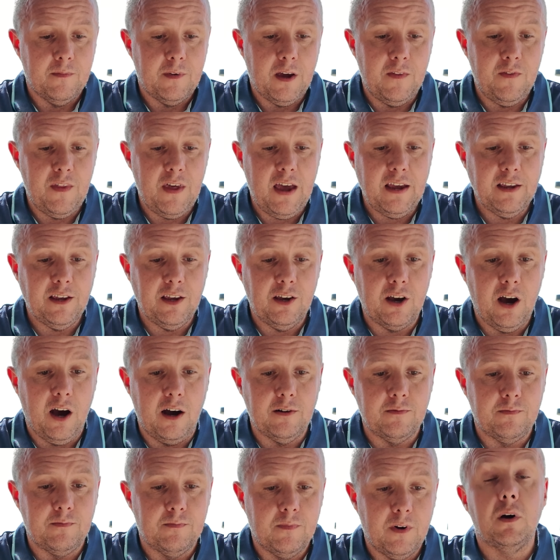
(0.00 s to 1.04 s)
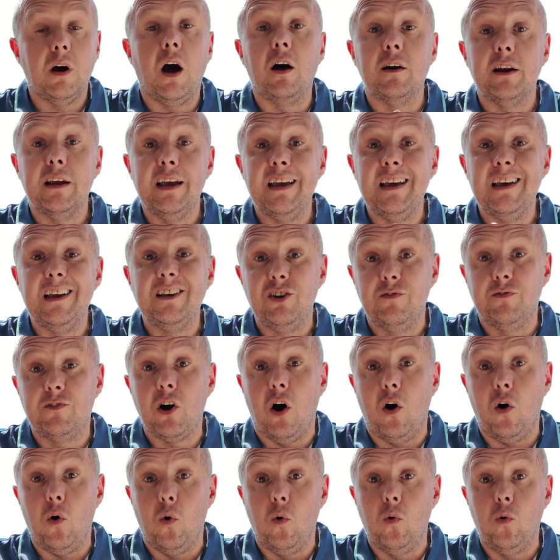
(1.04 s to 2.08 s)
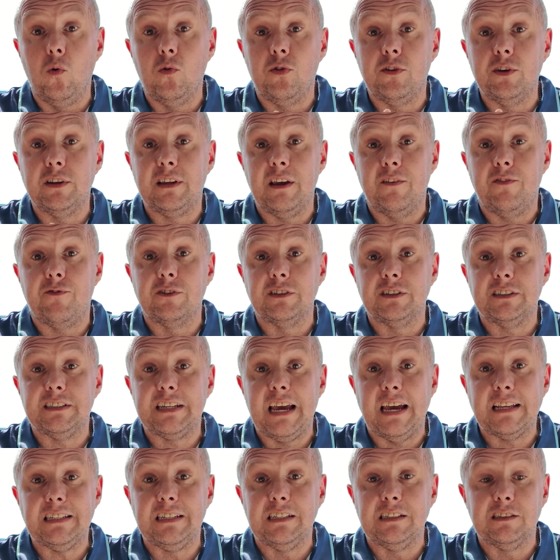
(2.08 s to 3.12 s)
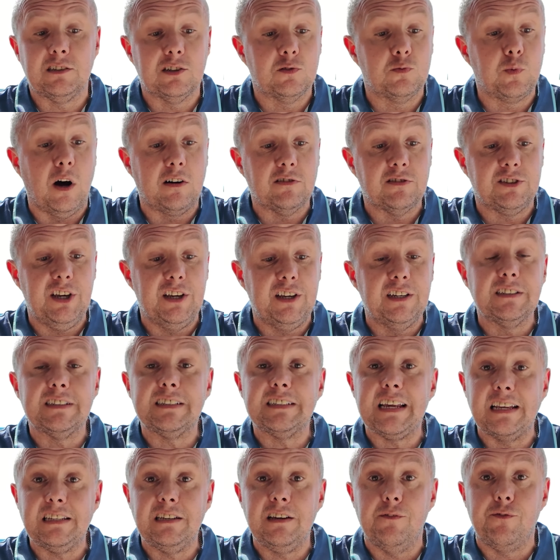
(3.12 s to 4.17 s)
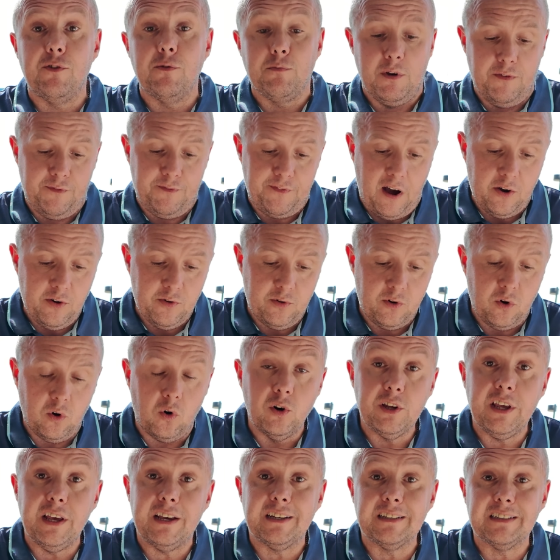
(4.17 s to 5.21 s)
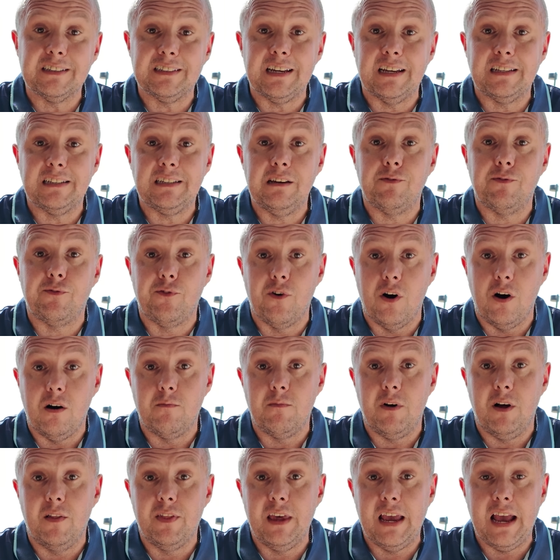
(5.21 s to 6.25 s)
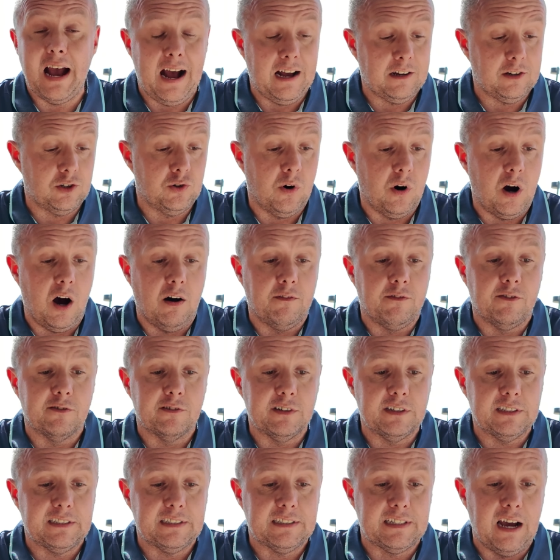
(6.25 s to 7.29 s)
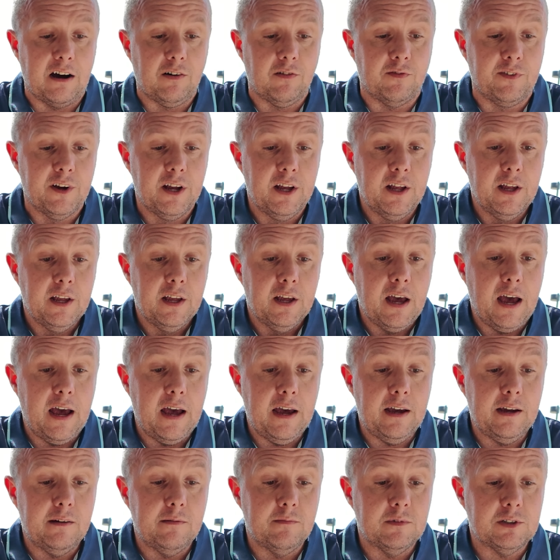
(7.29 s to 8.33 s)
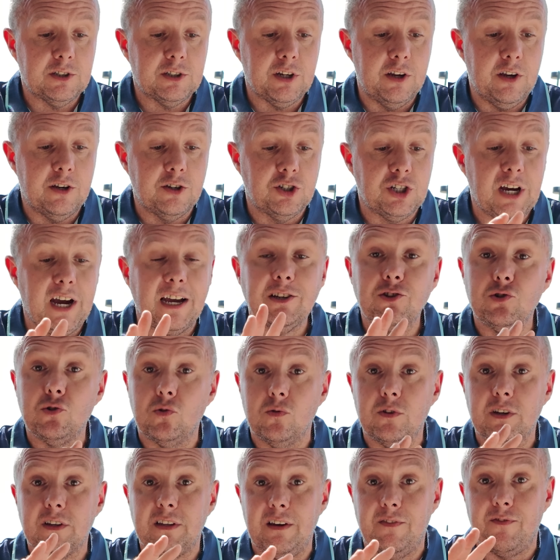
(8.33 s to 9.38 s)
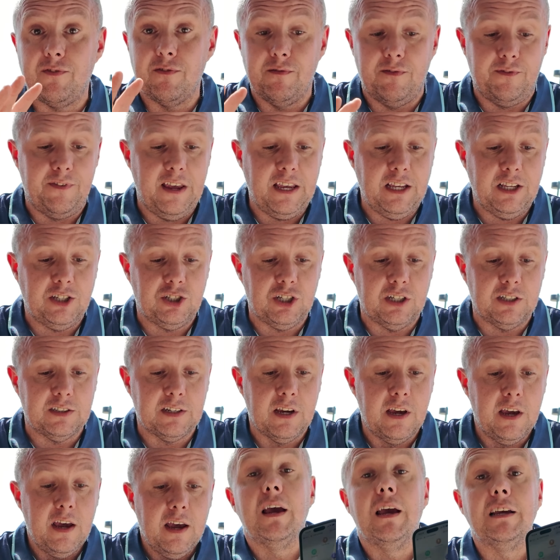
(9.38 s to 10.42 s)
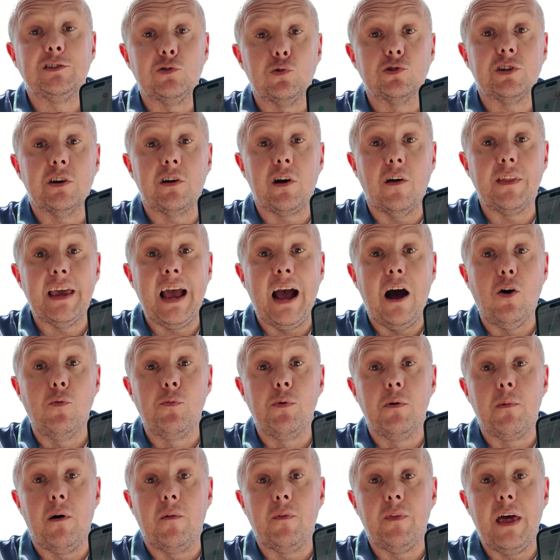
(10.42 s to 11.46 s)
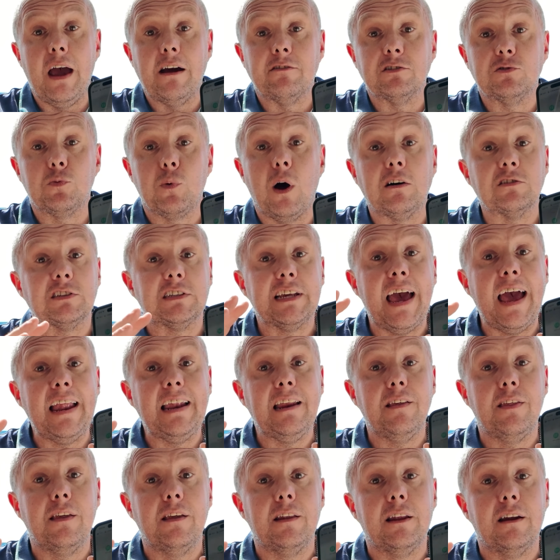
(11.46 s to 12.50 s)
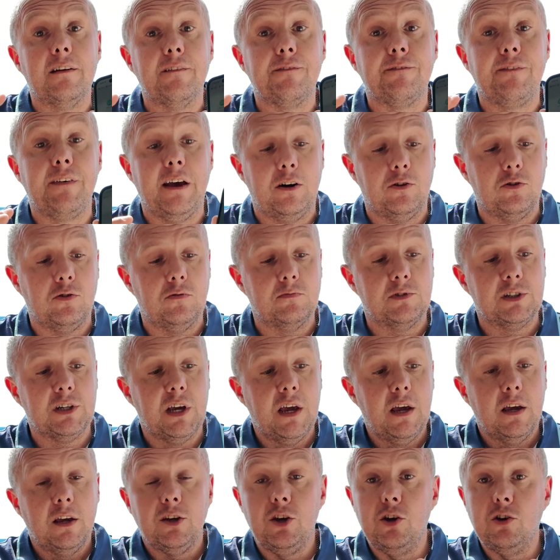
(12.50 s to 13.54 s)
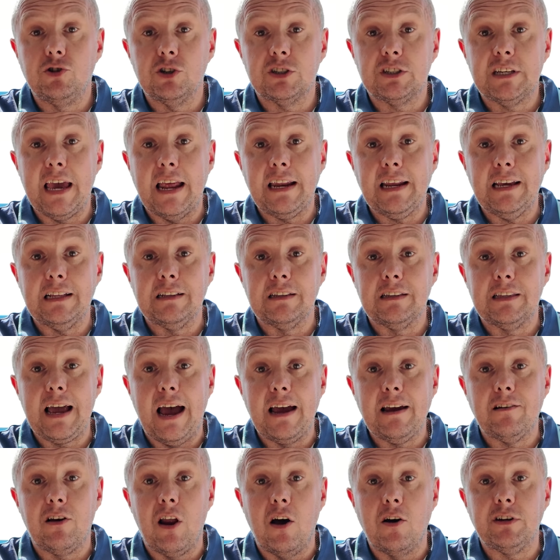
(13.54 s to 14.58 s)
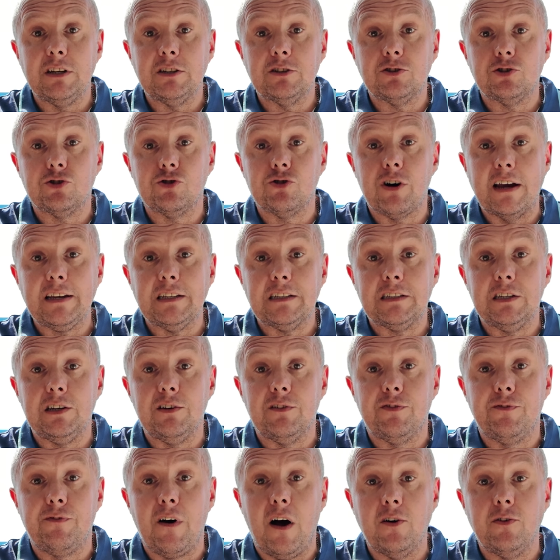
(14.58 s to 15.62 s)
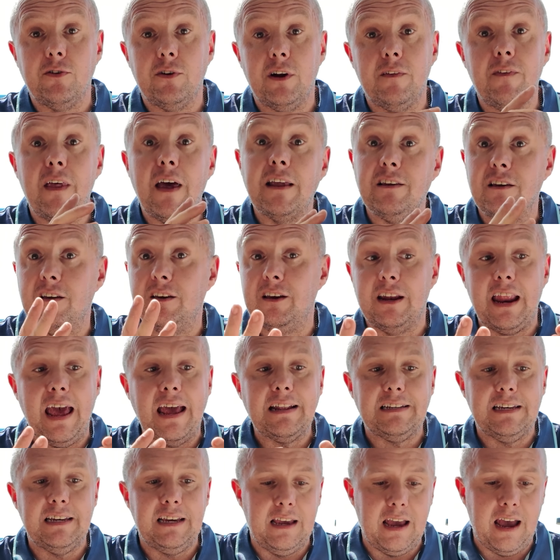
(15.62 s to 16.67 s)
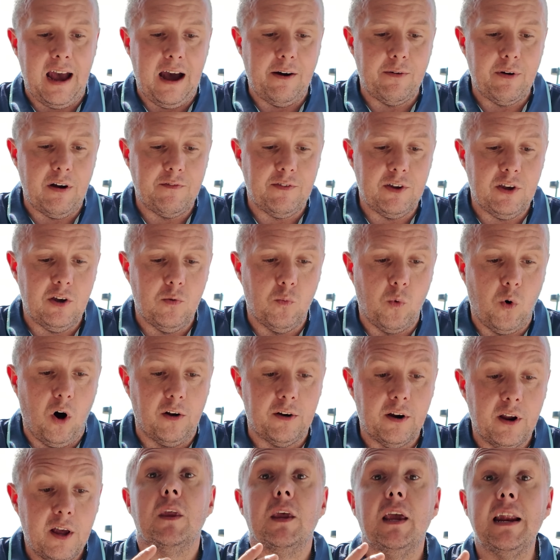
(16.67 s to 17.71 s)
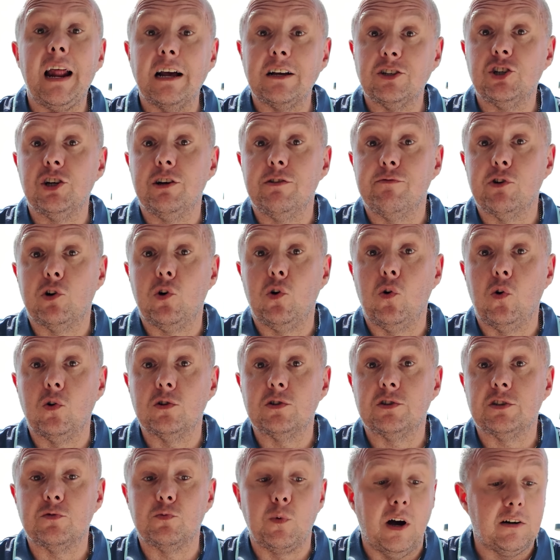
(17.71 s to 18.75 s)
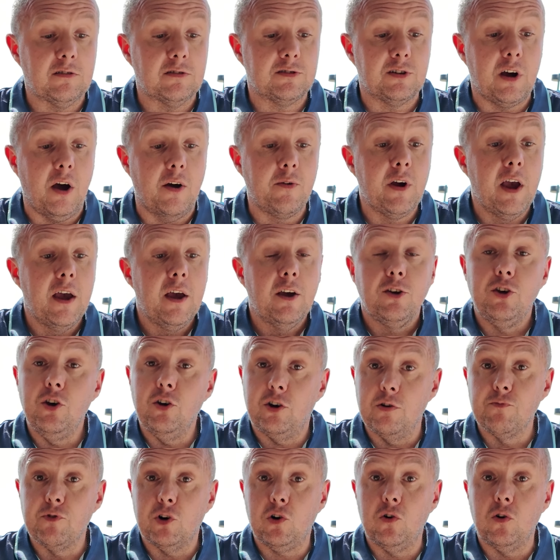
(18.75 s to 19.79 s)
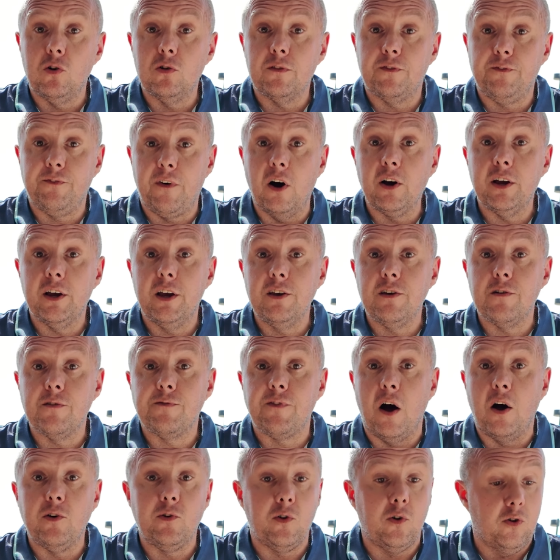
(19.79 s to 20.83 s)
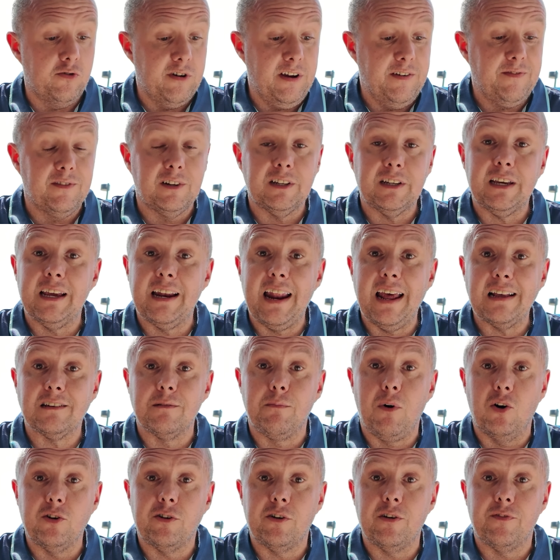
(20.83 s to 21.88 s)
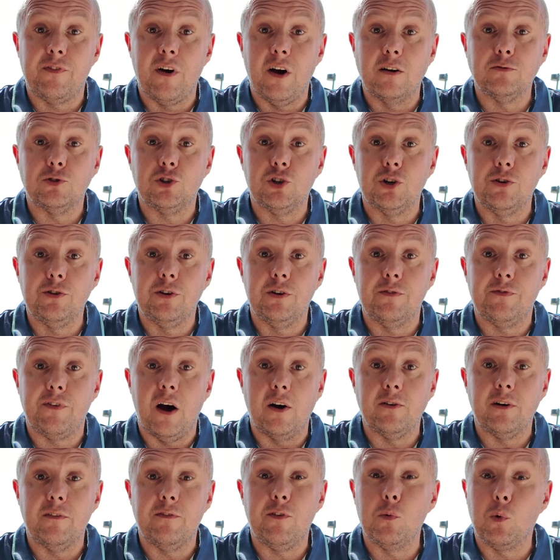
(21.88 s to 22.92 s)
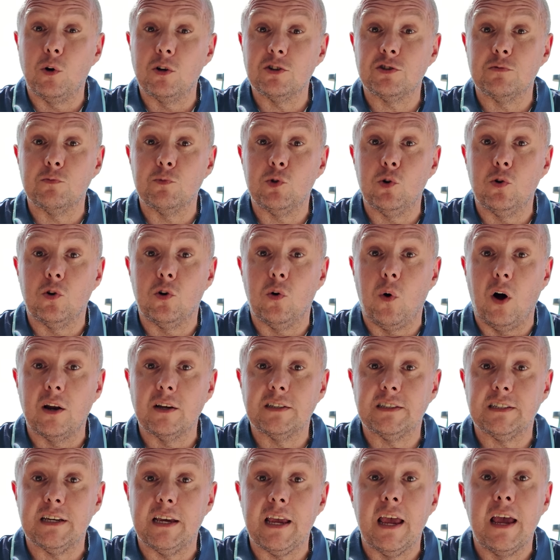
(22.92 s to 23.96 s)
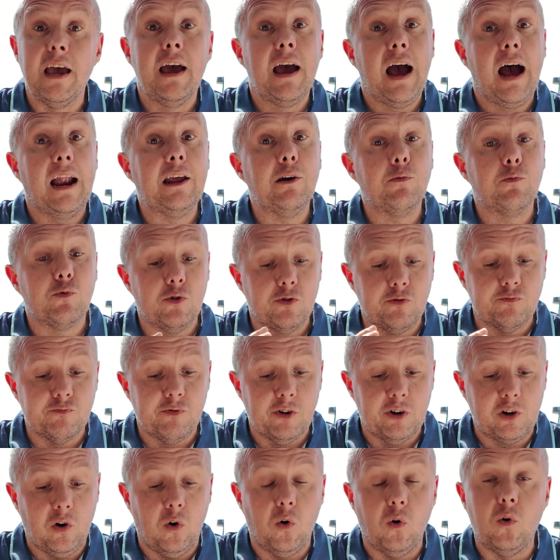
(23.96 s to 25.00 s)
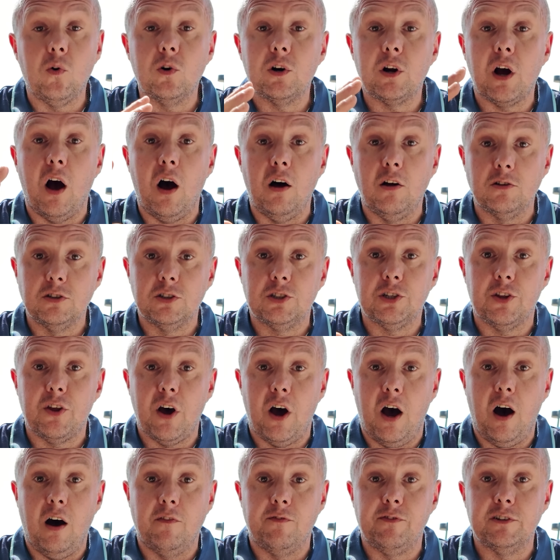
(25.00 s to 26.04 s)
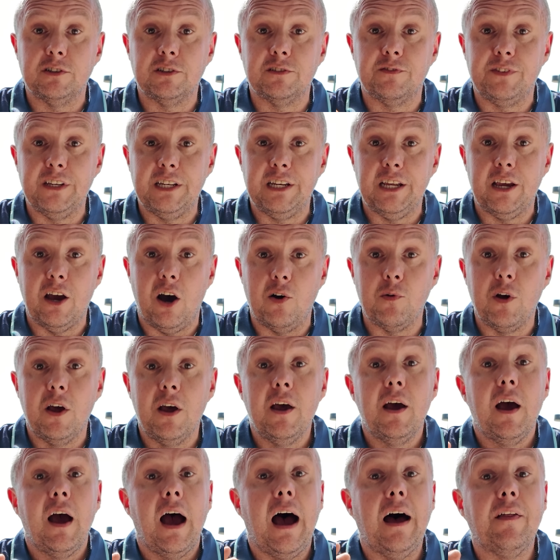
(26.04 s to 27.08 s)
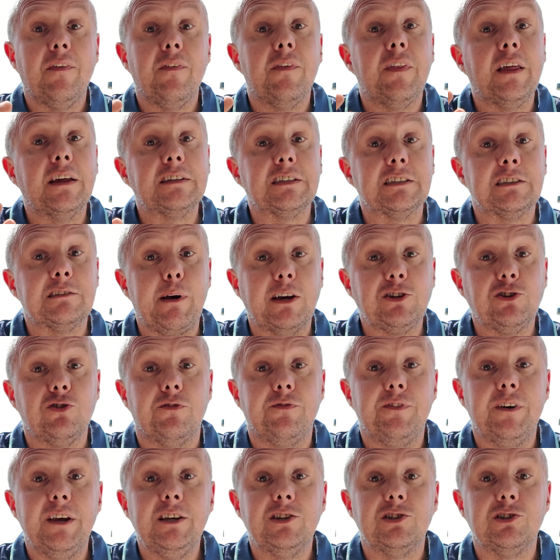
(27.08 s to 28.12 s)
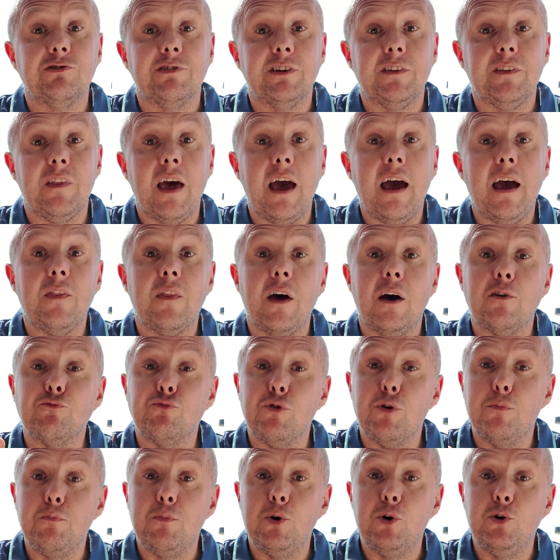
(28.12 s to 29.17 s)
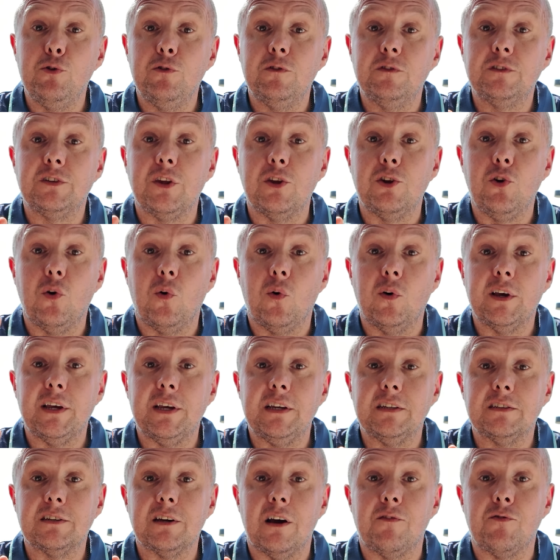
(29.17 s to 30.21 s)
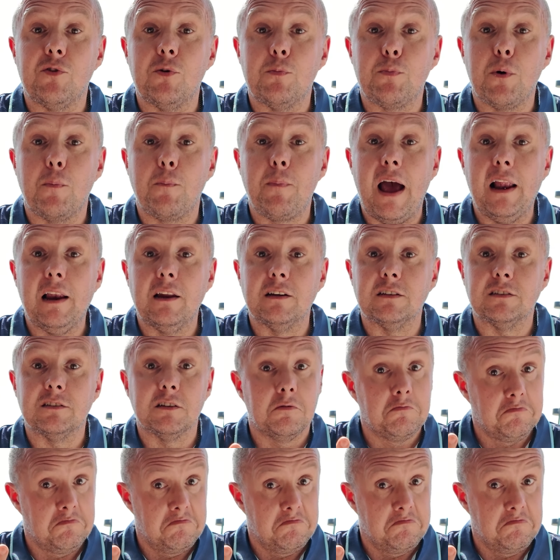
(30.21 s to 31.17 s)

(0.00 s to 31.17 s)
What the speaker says: And there you go. On here, you've got all the different settings as well. So you can set it from your phone or you can set it from the actual hover itself. So you can change all the different features. It's also got the album on there as well. So anything that it films, you just get it and download it straight to your phone, and then you can edit it however you want. It actually records as well. So you can record via your phone or even connect a microphone to your phone if you want some good quality, and it will record onto the hover's video. And there's a special feature in there that removes the noise of the propellers.